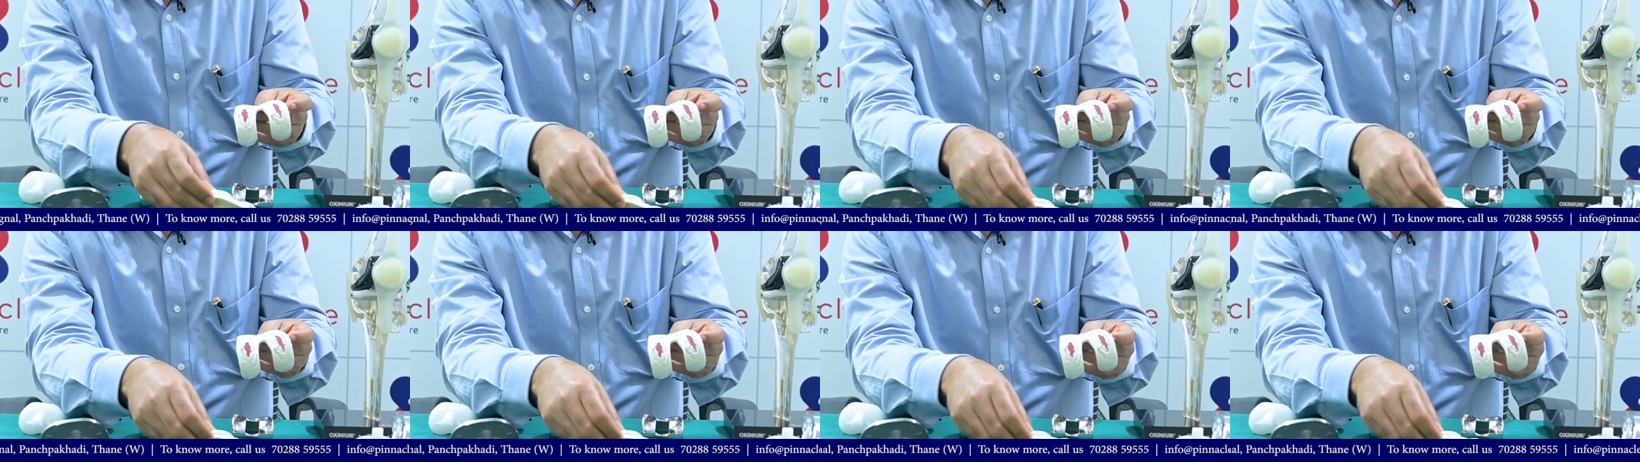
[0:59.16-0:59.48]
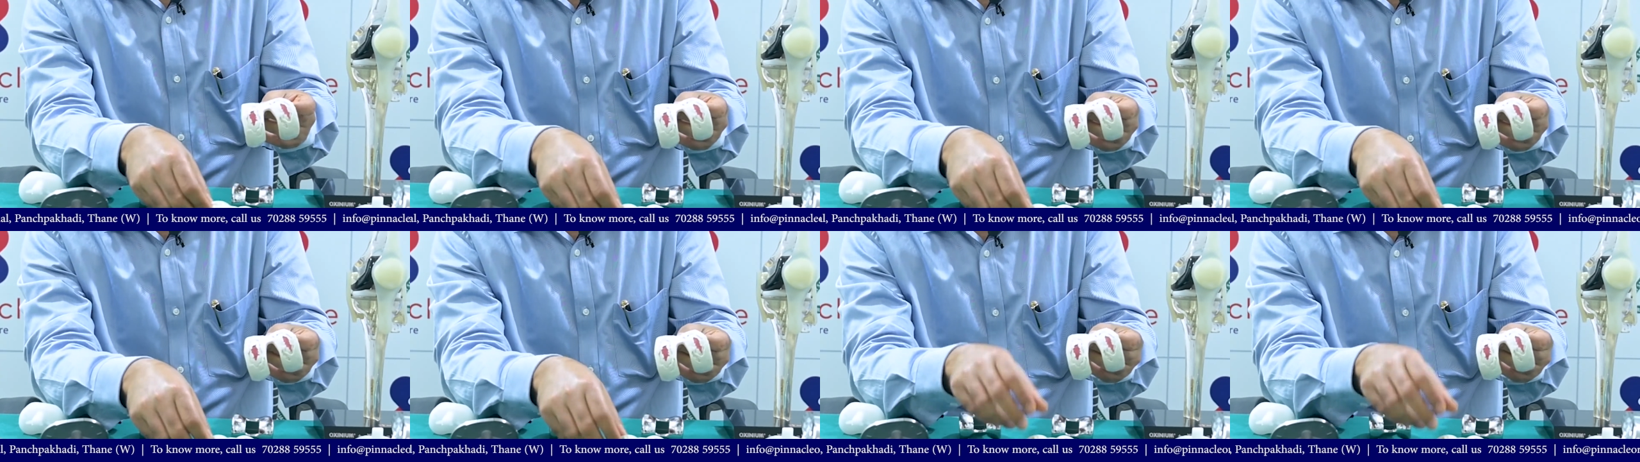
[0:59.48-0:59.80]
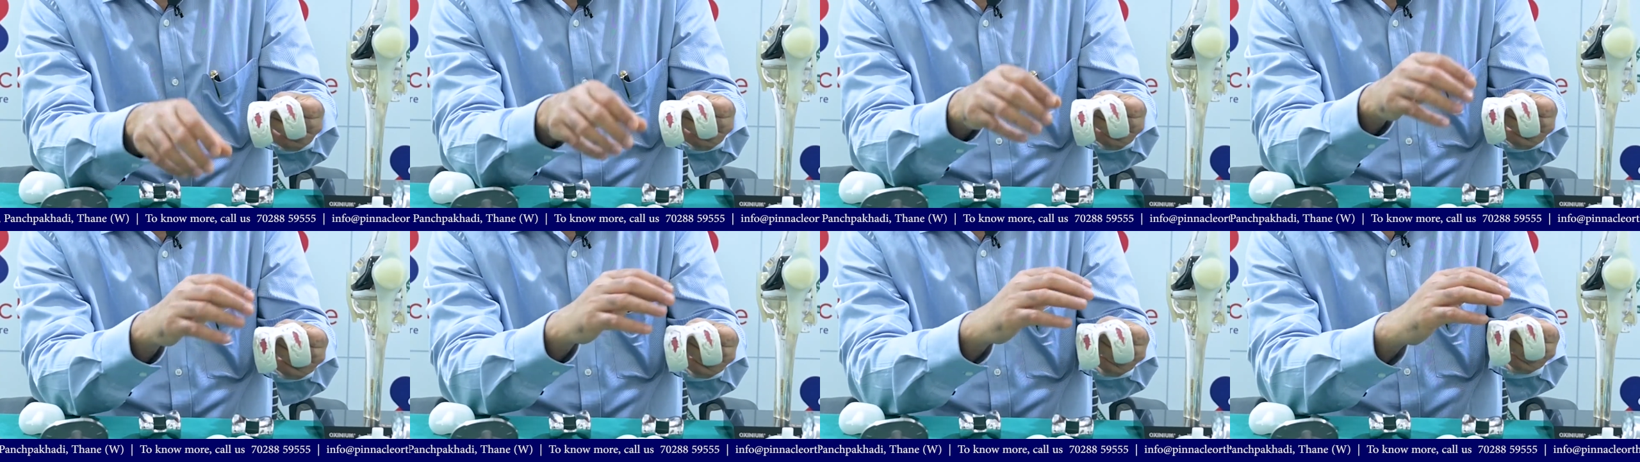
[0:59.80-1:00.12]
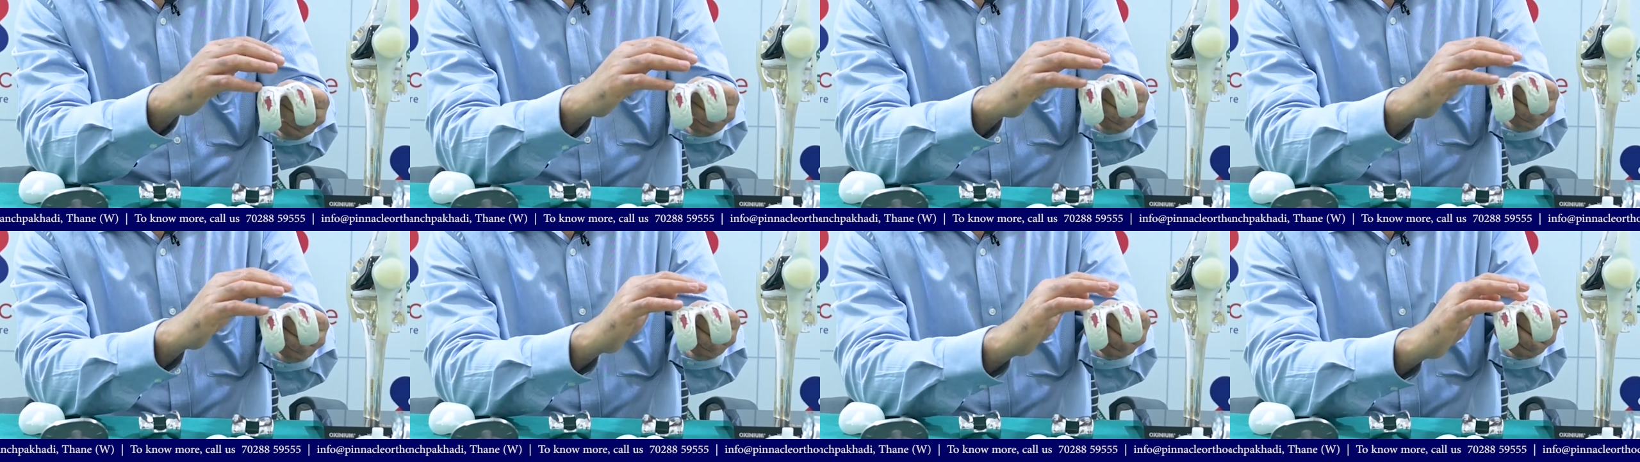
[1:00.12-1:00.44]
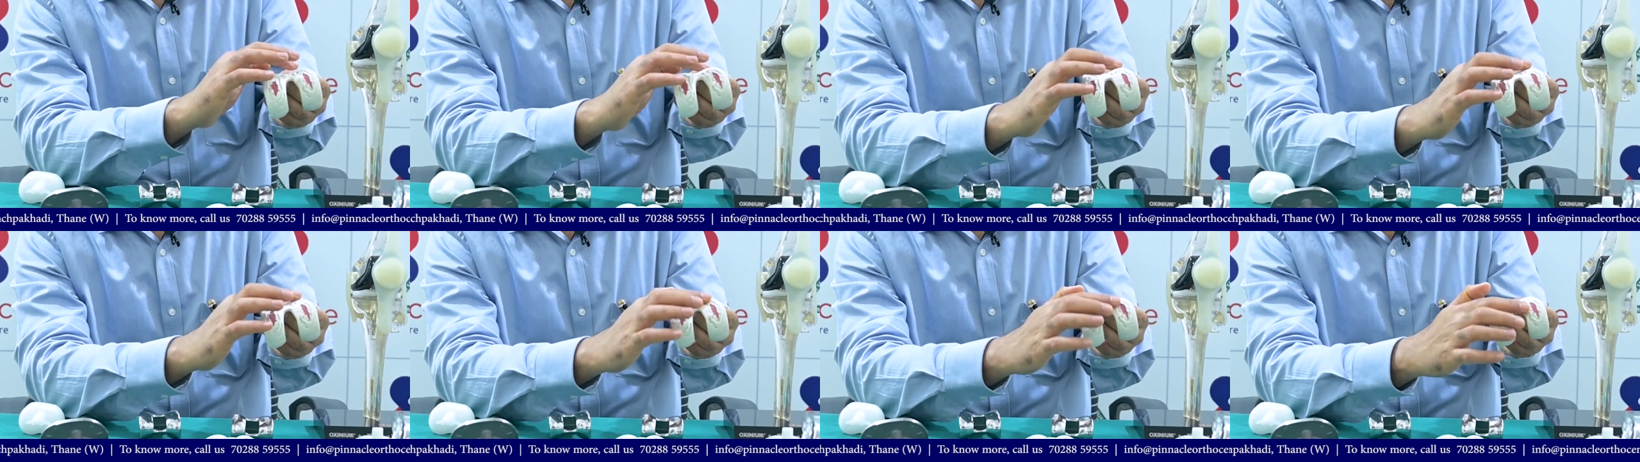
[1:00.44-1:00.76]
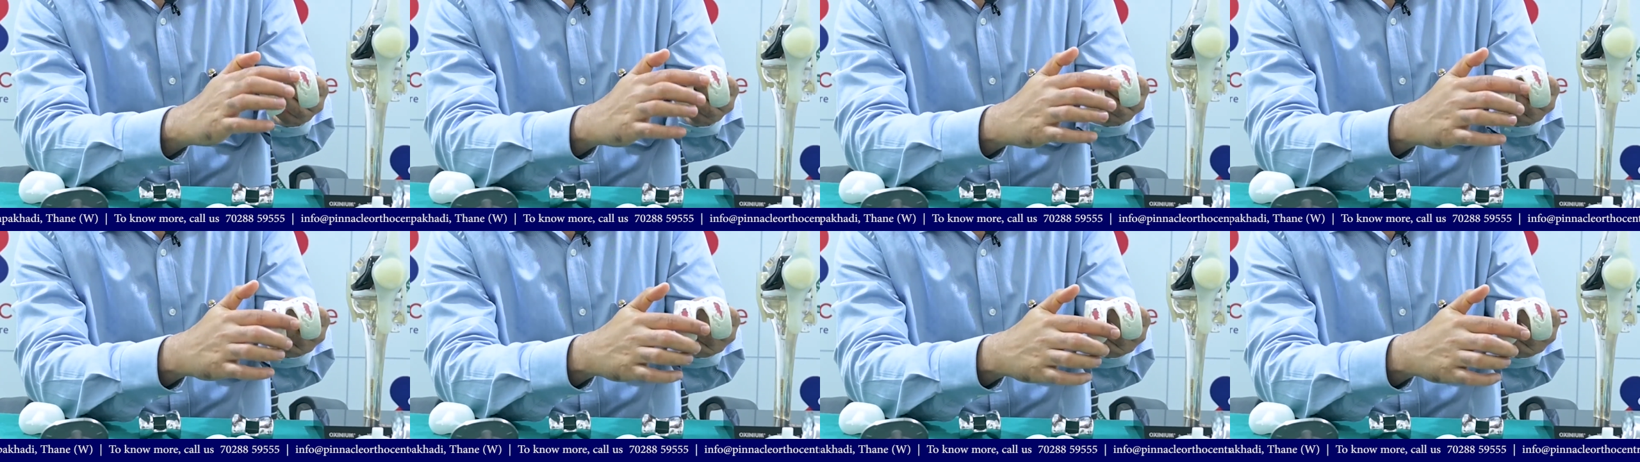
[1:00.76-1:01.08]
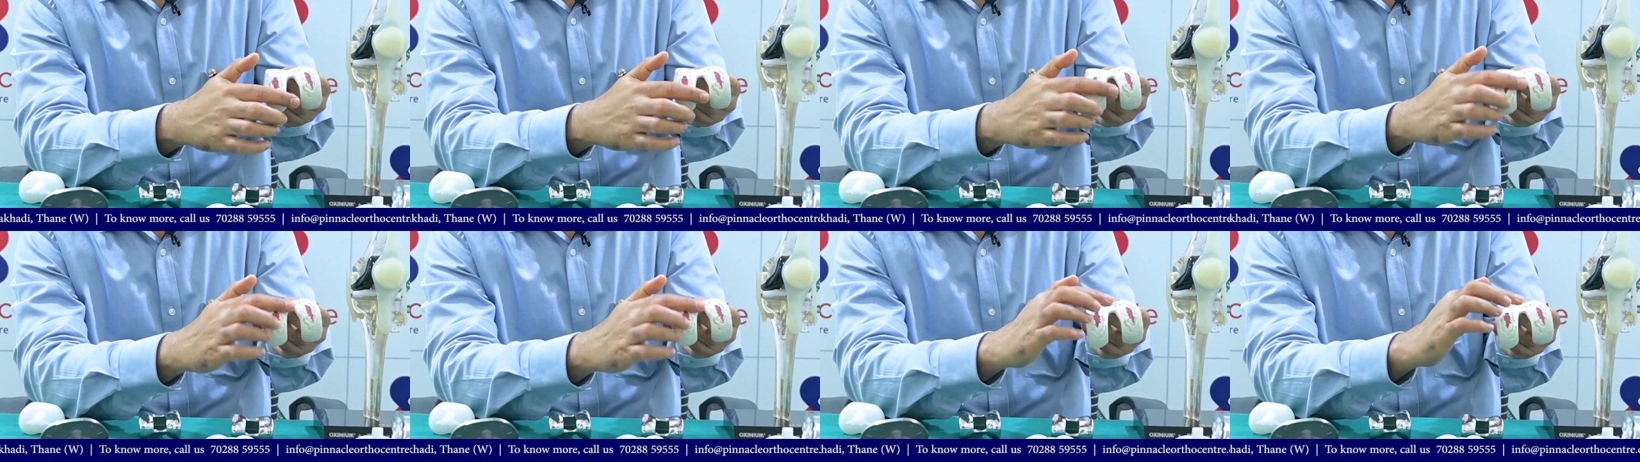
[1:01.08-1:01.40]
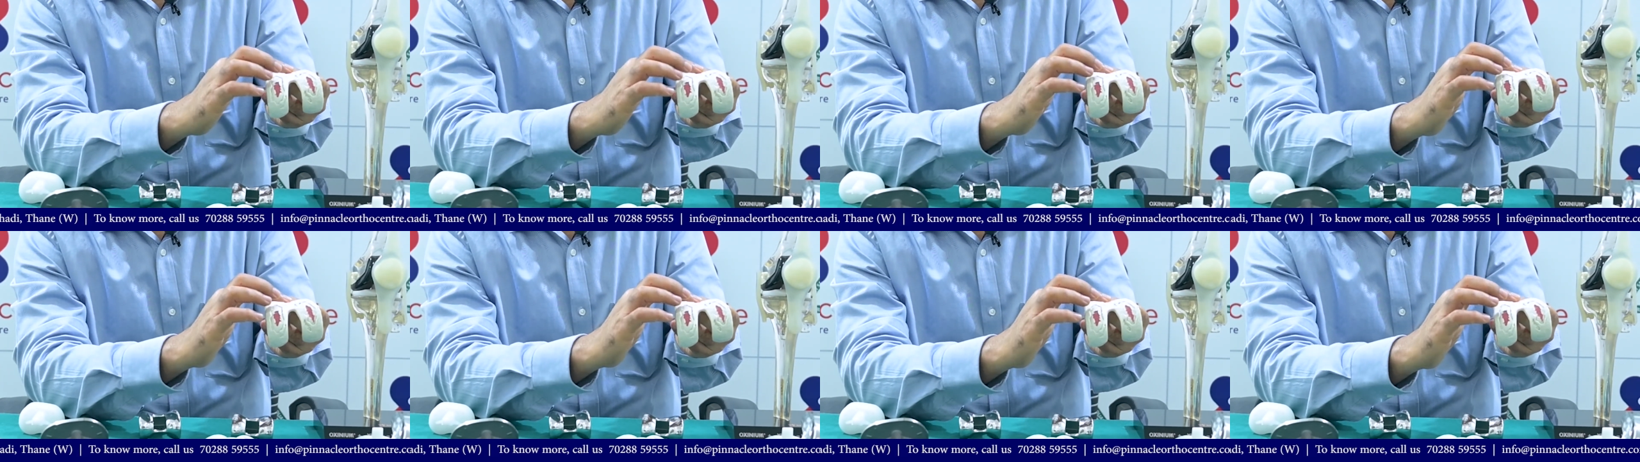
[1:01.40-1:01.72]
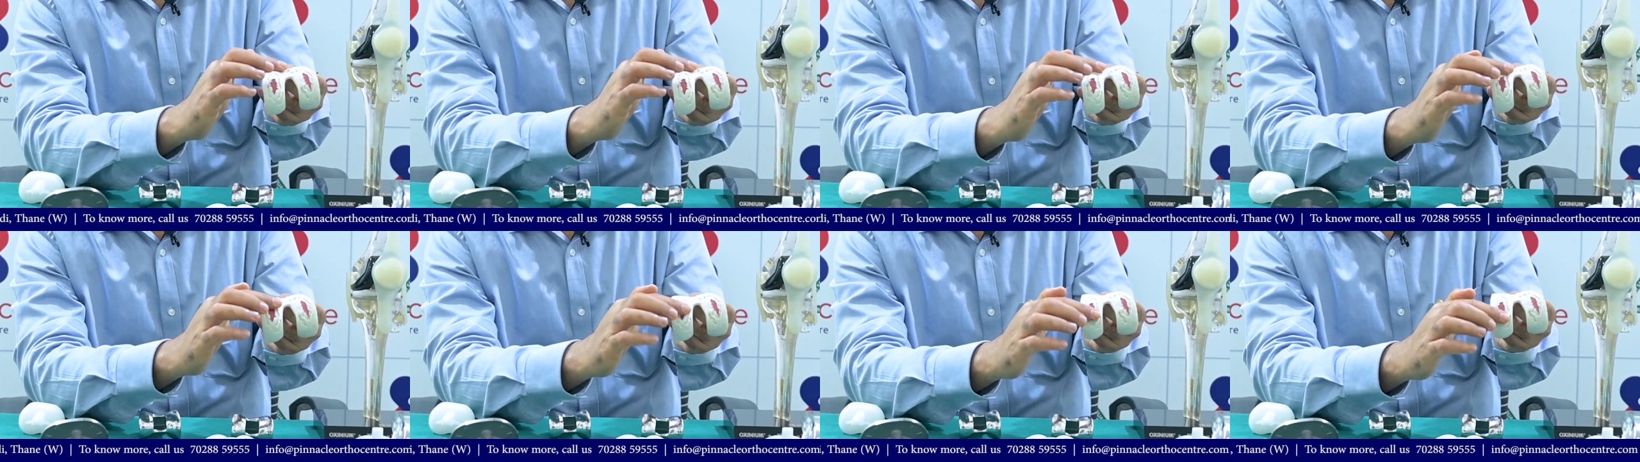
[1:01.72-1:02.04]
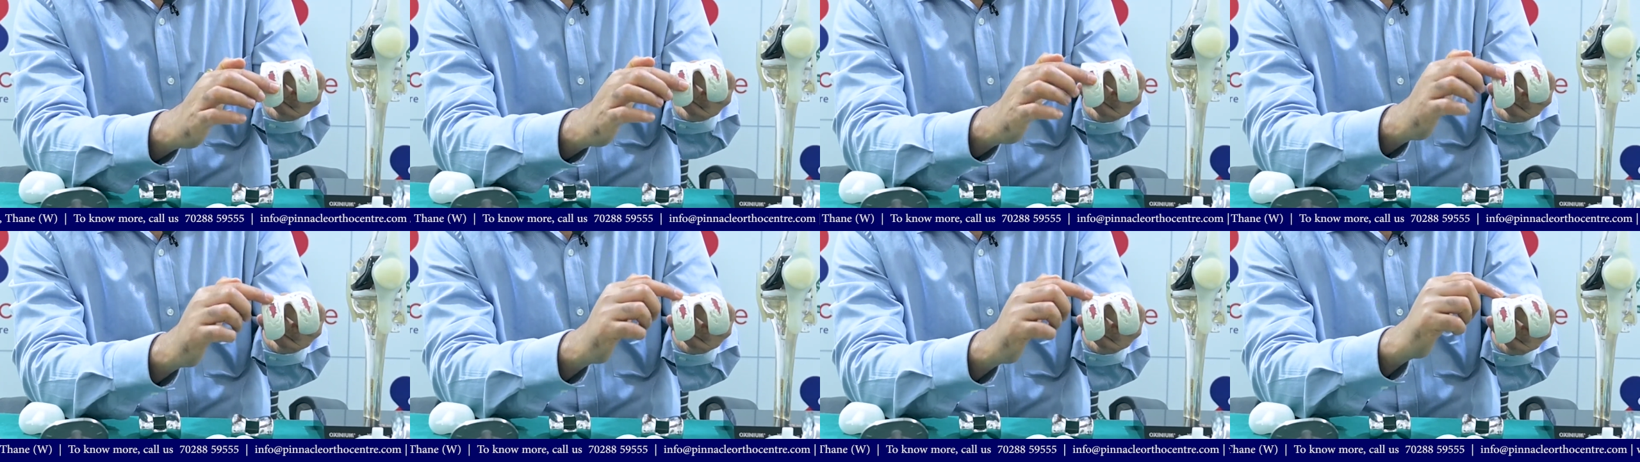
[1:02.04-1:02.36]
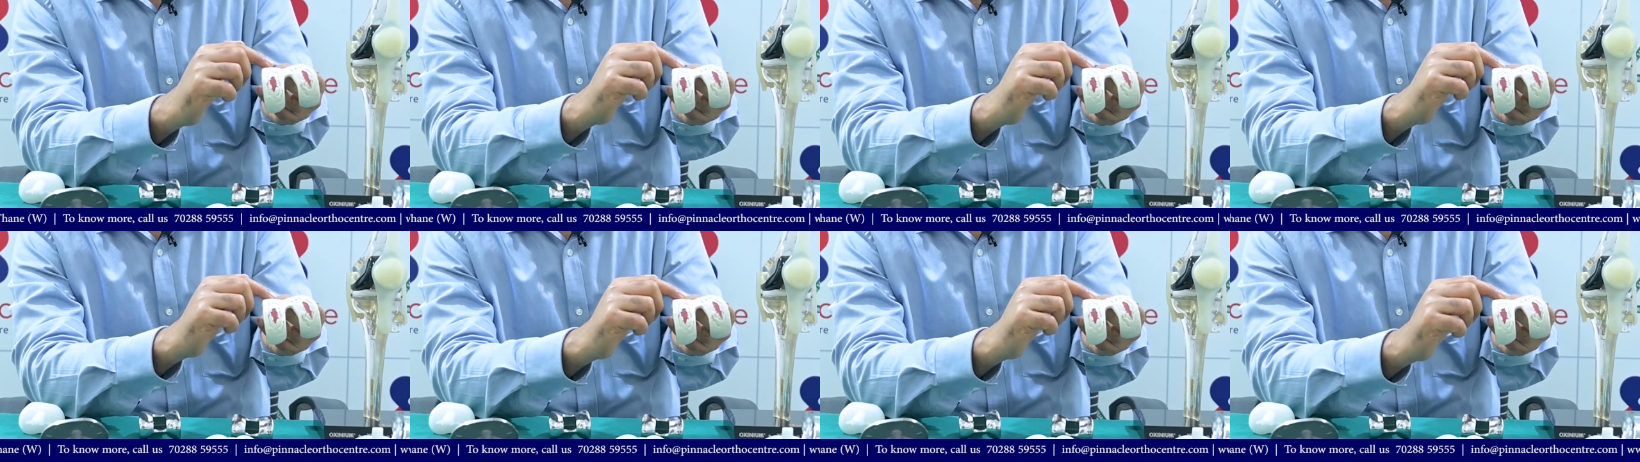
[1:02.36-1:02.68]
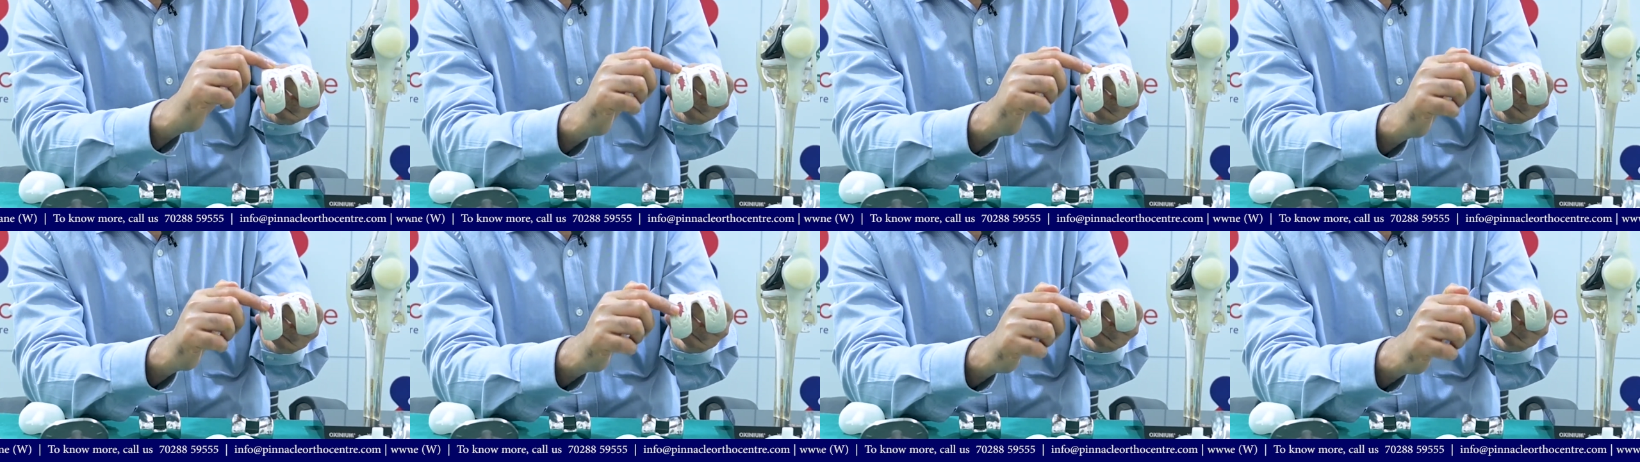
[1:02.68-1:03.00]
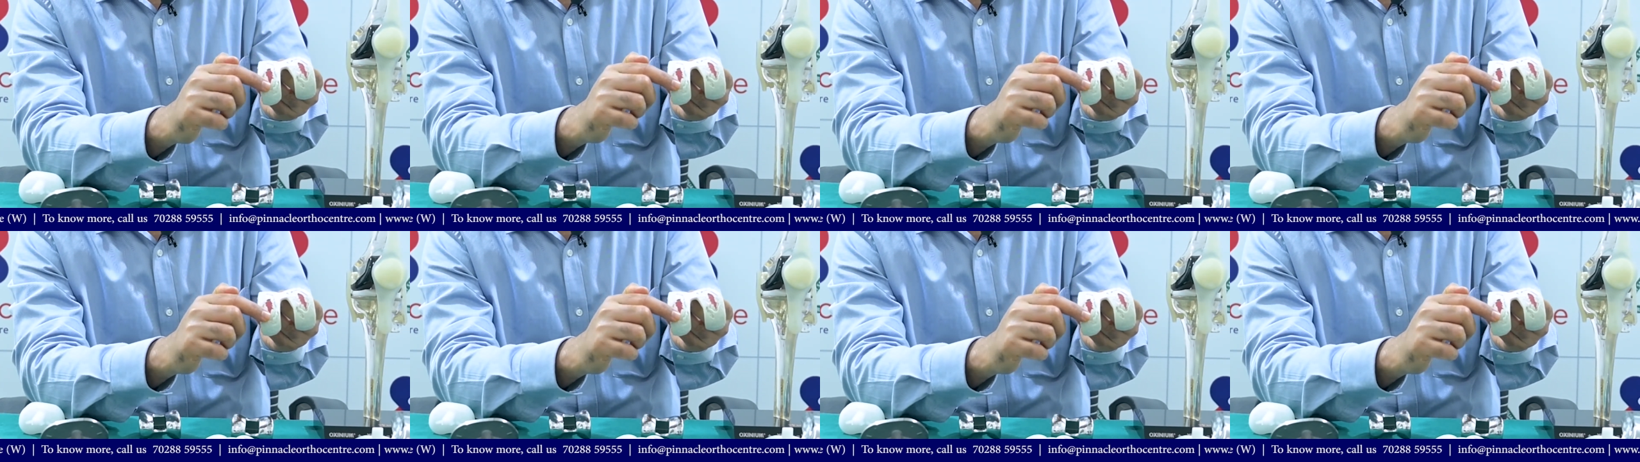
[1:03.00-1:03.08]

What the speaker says: Nobody's mouth can be seen.